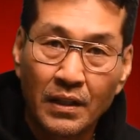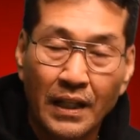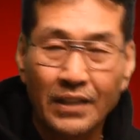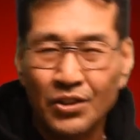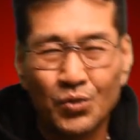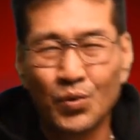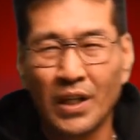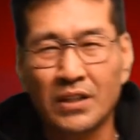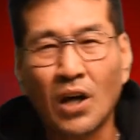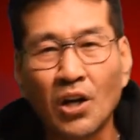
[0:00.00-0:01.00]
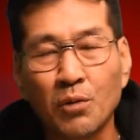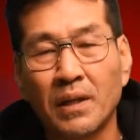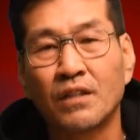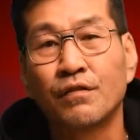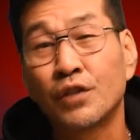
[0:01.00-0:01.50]
Now, he doesn't really talk
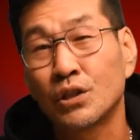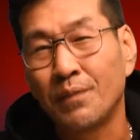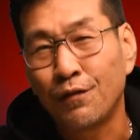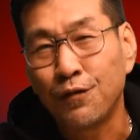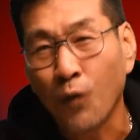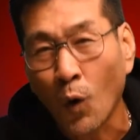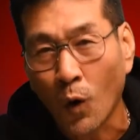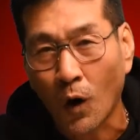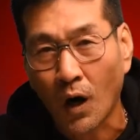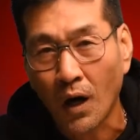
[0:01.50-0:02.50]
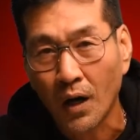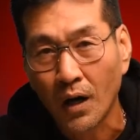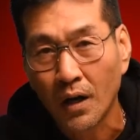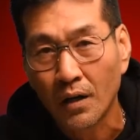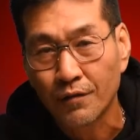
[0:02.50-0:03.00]
about the verse before,
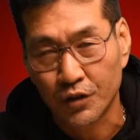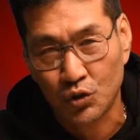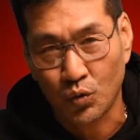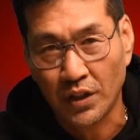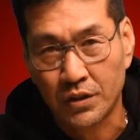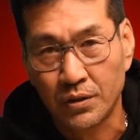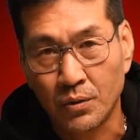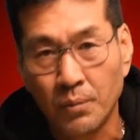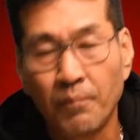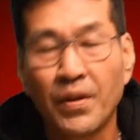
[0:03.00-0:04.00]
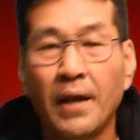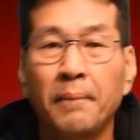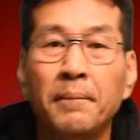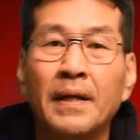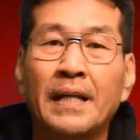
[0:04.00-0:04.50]
verse 22.
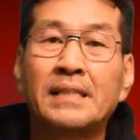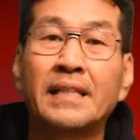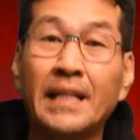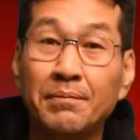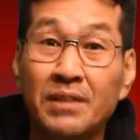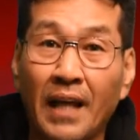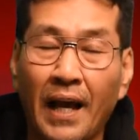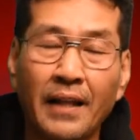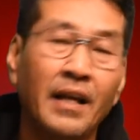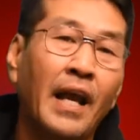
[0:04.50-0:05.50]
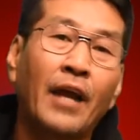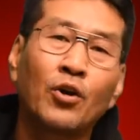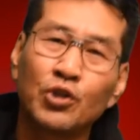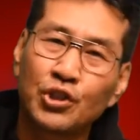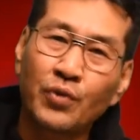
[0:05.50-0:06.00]
He skips that
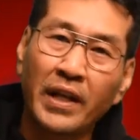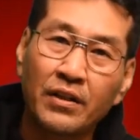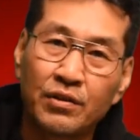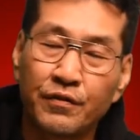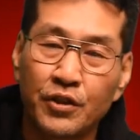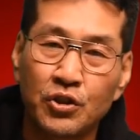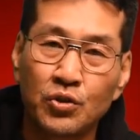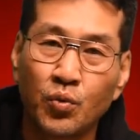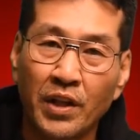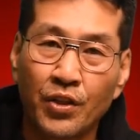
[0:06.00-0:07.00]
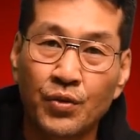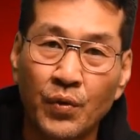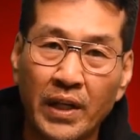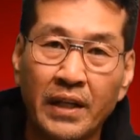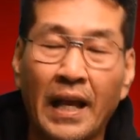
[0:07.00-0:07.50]
and goes straight into verse
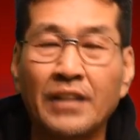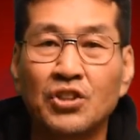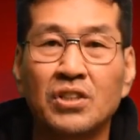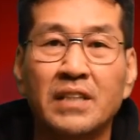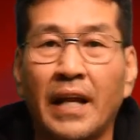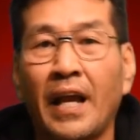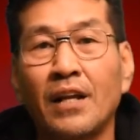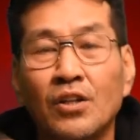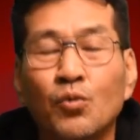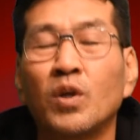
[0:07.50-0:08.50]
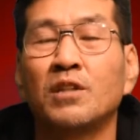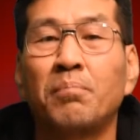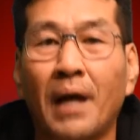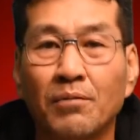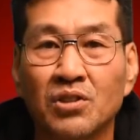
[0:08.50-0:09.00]
23 and just say, hey, look what the
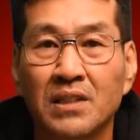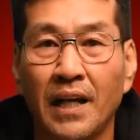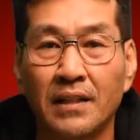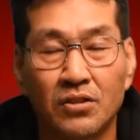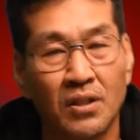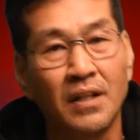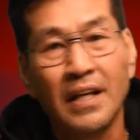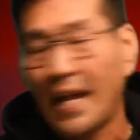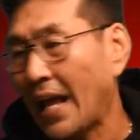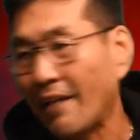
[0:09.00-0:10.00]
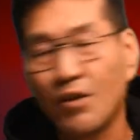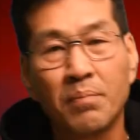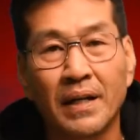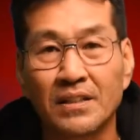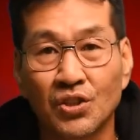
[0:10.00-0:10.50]
Bible says.
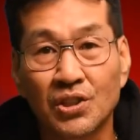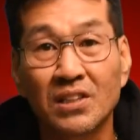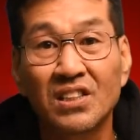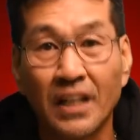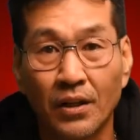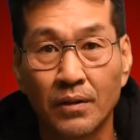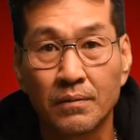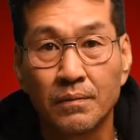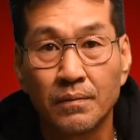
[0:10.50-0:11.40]
Everybody's a sinner.